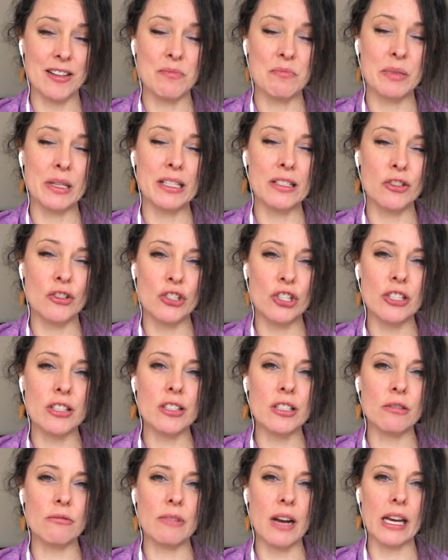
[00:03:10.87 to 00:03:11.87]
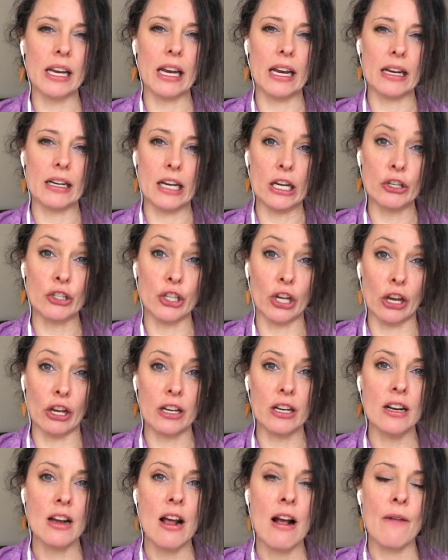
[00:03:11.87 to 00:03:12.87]
but it's just a
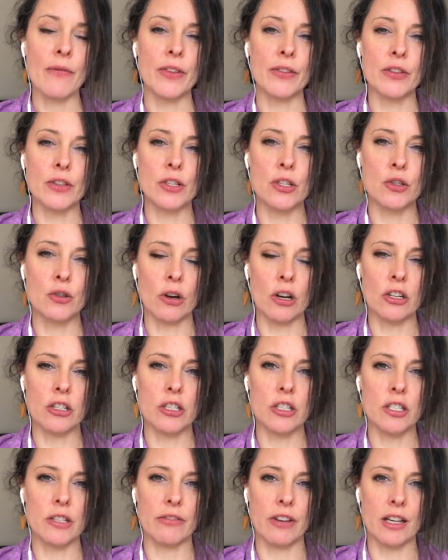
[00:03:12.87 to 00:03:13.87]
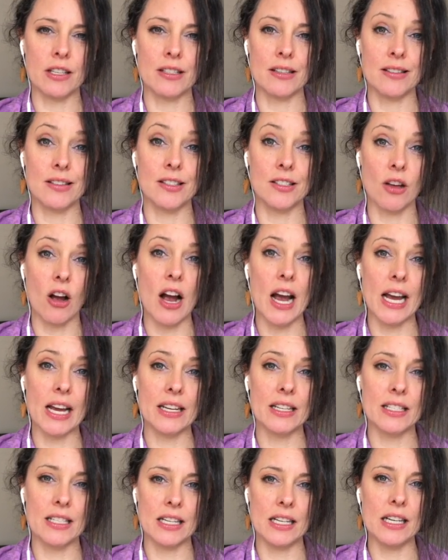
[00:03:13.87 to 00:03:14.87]
recognition that the structures of our
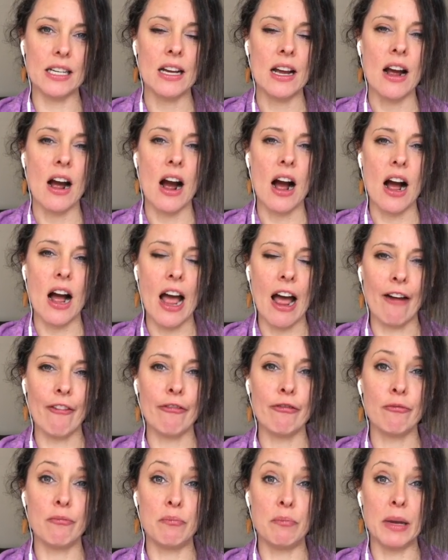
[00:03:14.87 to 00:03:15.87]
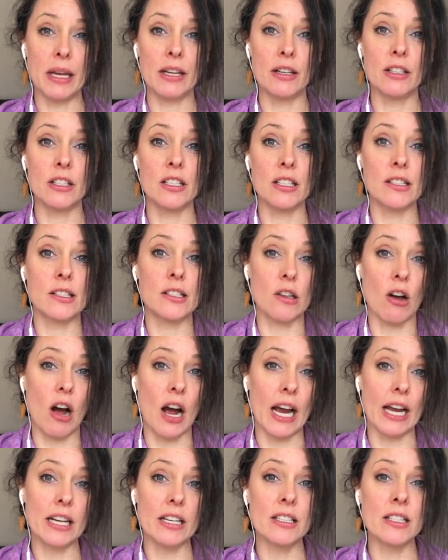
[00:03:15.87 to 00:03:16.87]
society have been
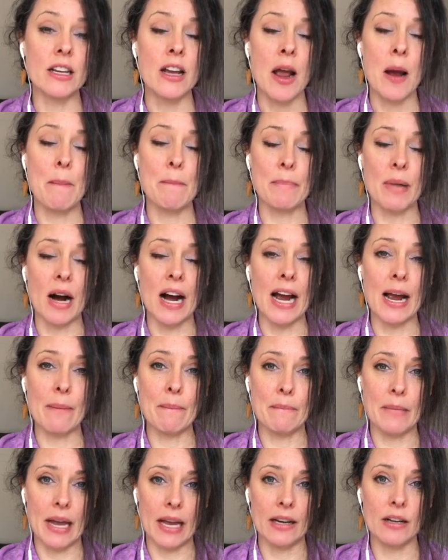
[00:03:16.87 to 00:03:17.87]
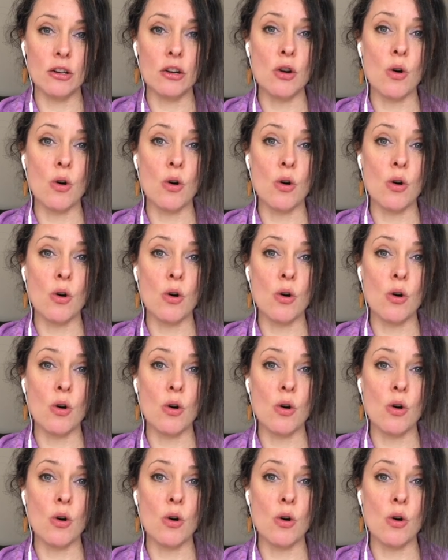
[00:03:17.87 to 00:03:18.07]
designed by men,